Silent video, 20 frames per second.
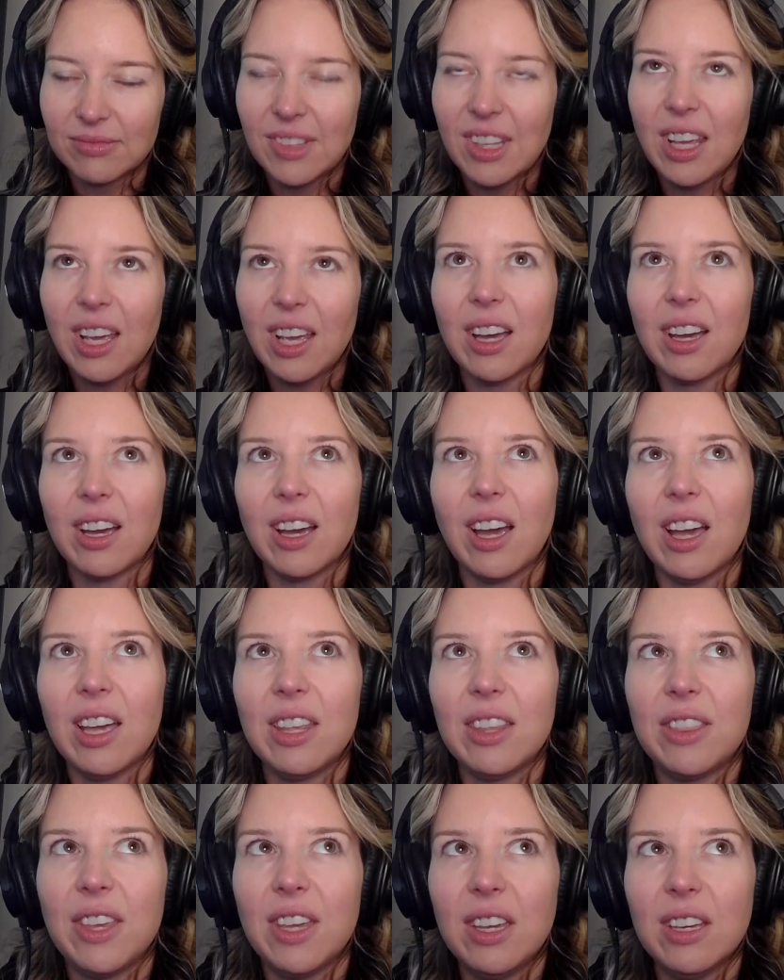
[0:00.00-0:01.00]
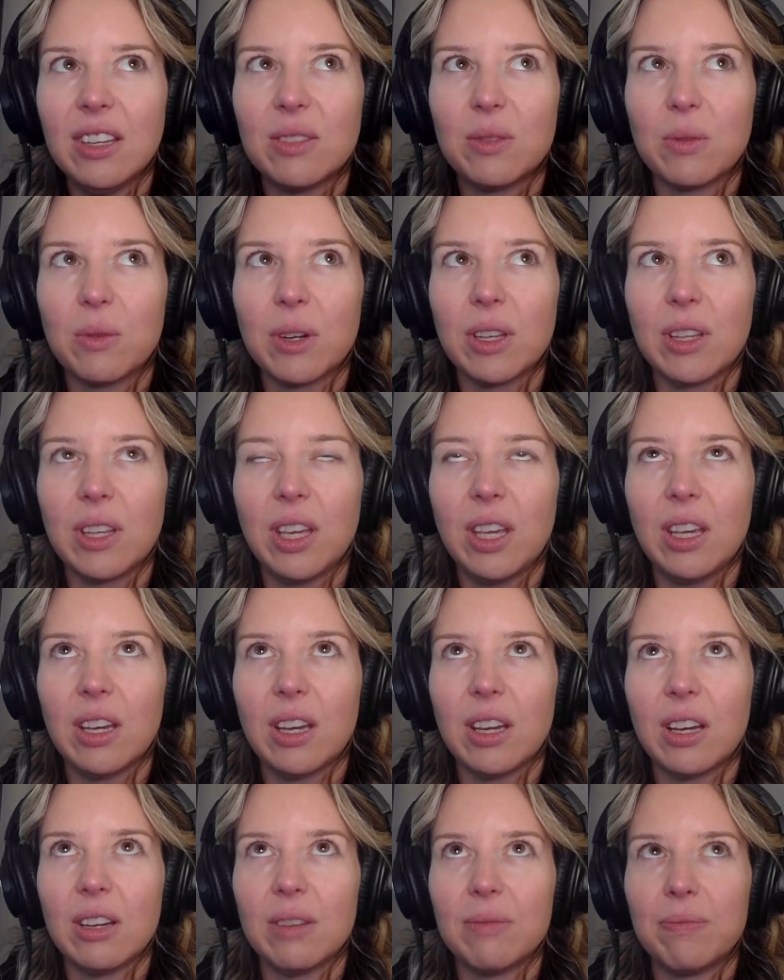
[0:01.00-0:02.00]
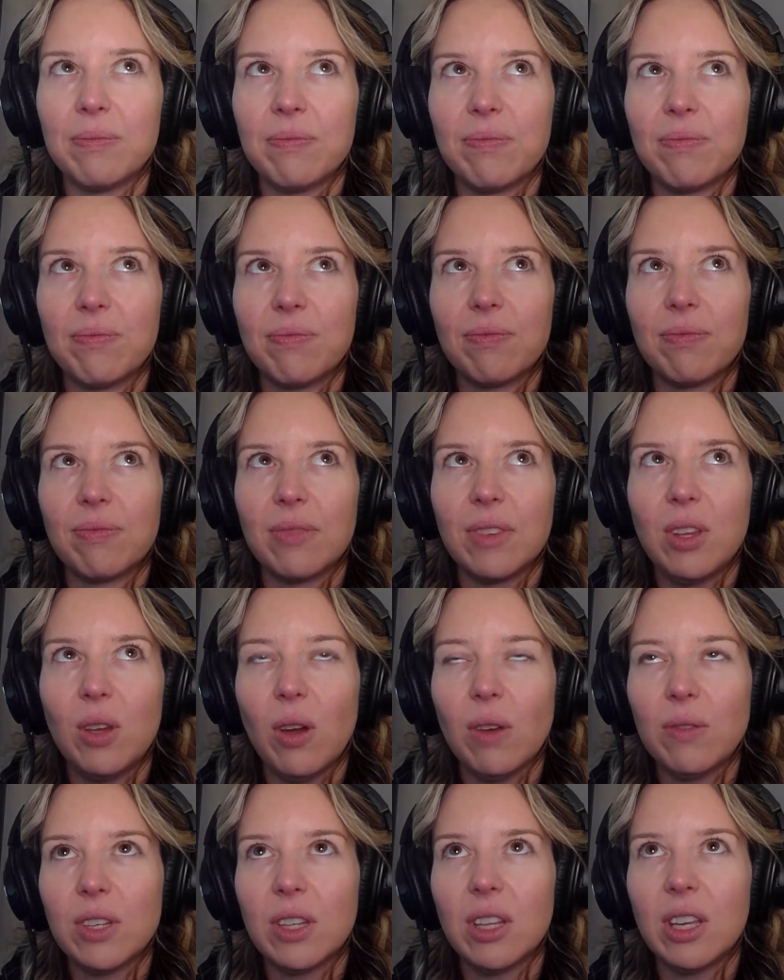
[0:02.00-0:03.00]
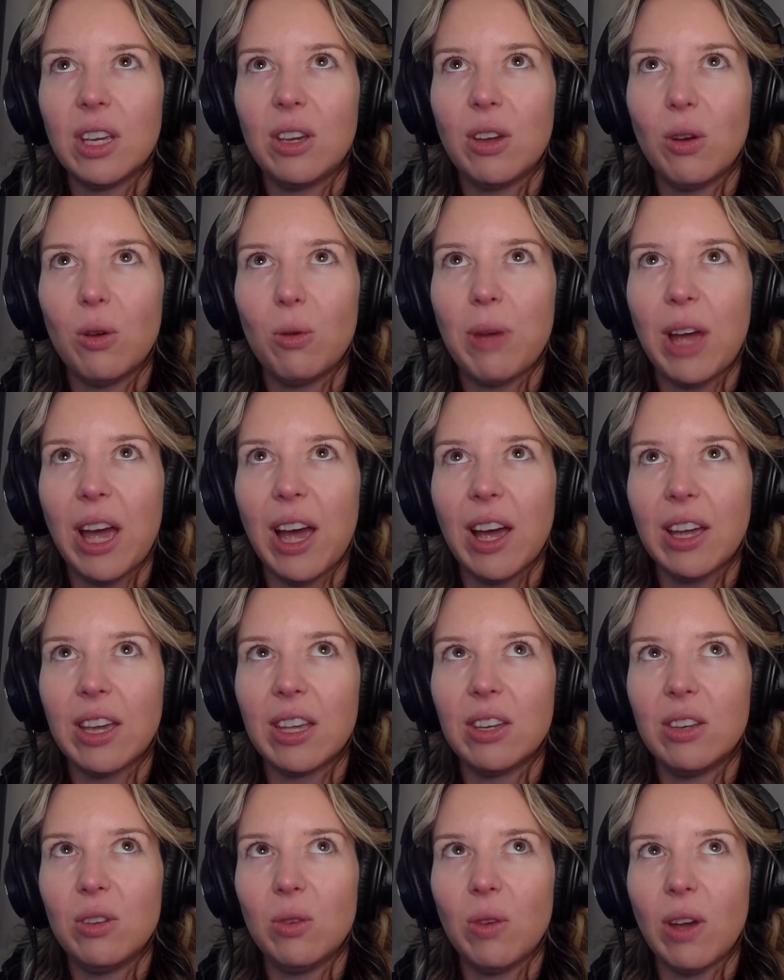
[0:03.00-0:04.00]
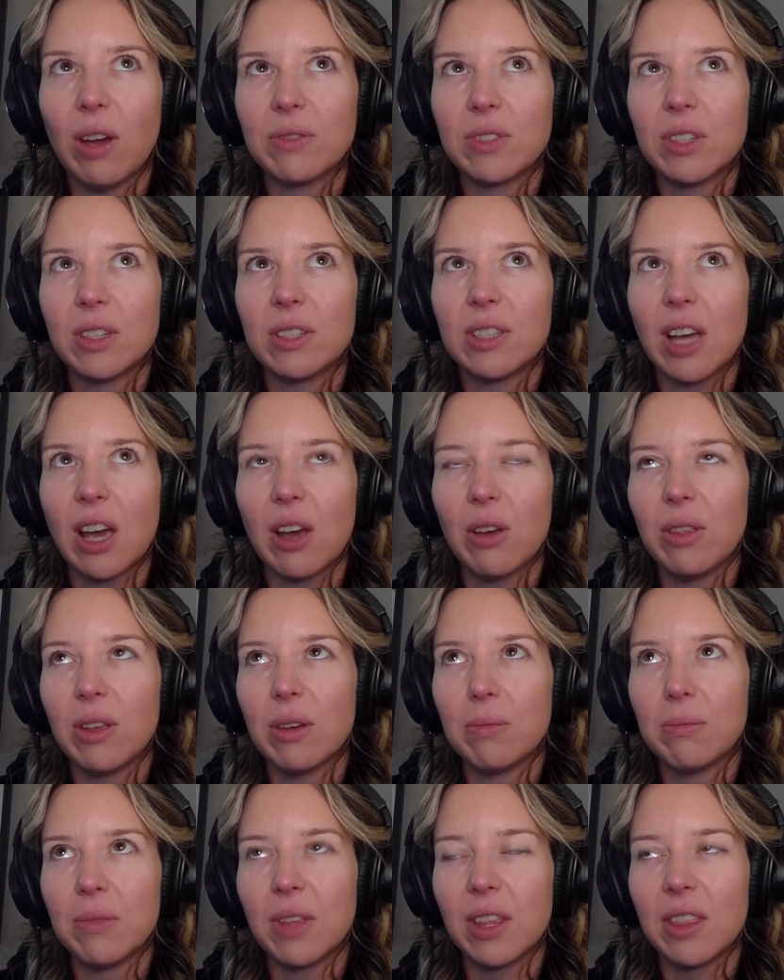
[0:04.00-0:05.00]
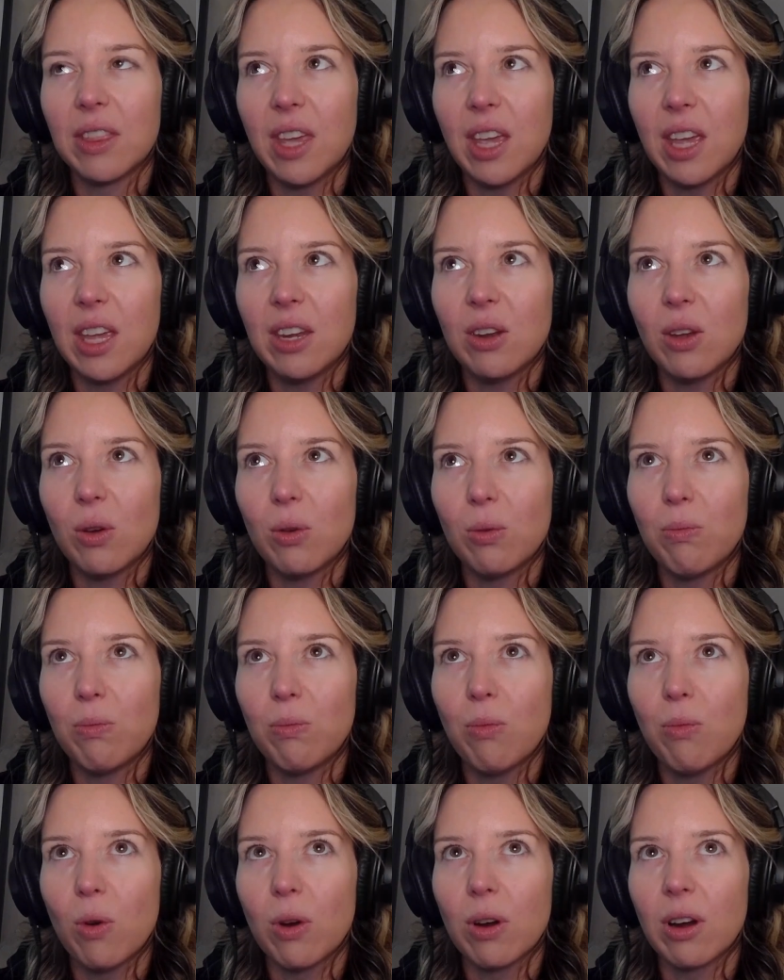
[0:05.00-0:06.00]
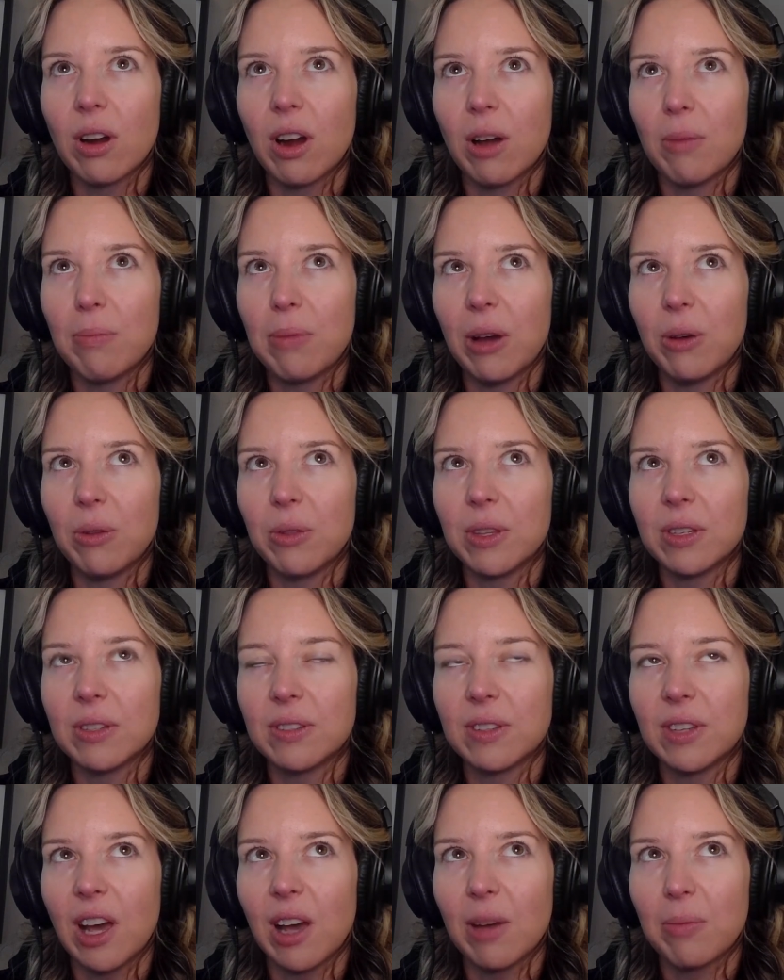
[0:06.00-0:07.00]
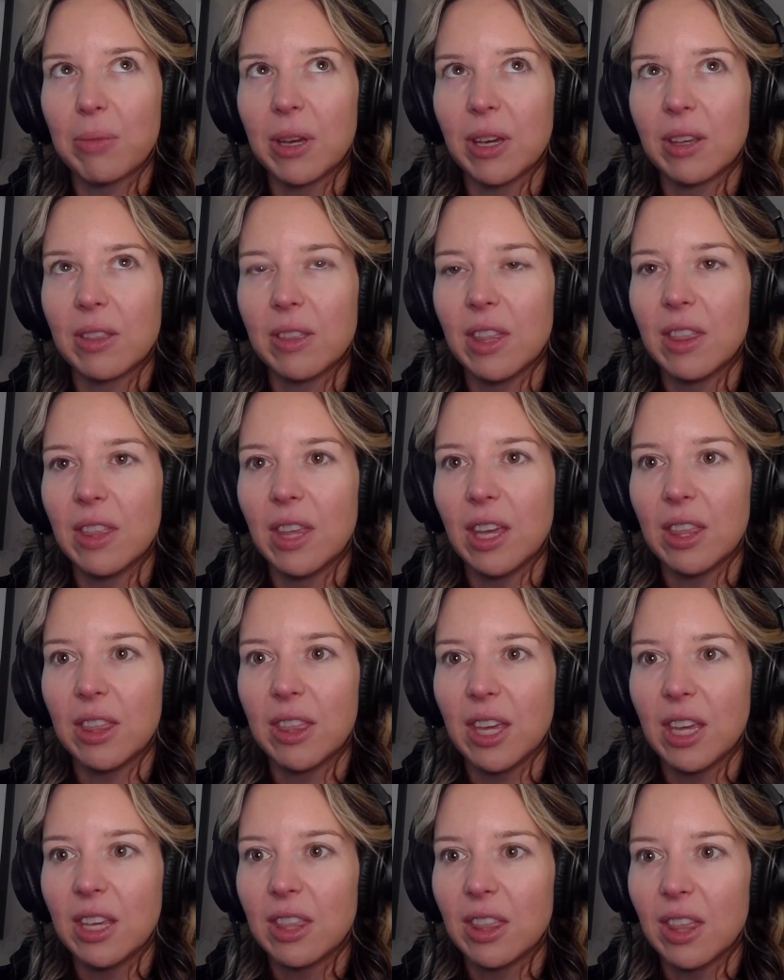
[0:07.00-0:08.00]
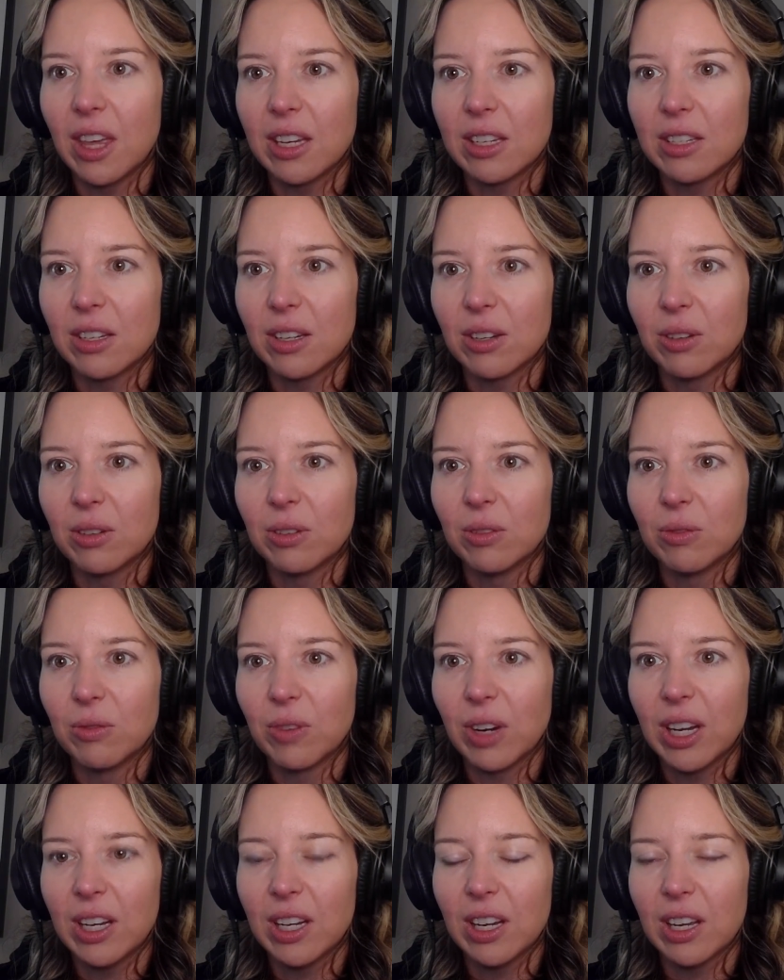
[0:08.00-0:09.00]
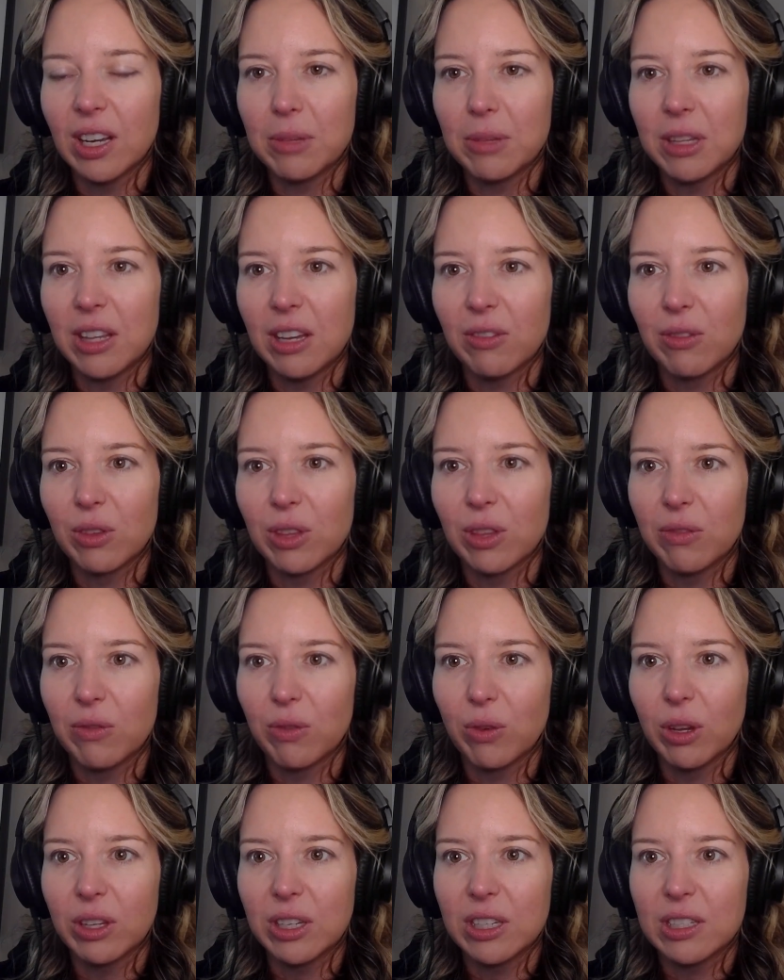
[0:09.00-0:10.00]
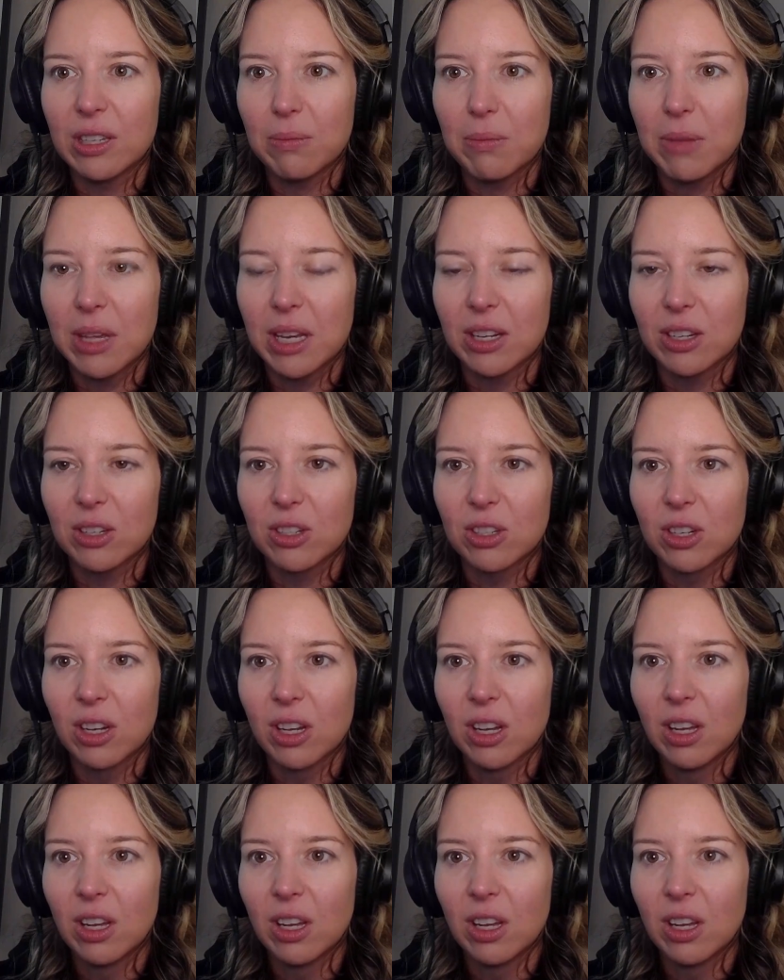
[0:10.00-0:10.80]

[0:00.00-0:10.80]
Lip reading: Yeah, I think it's really you have to like go back and you have to tell them that they know more about this topic than they think they do, right? I mean, they've really diminished.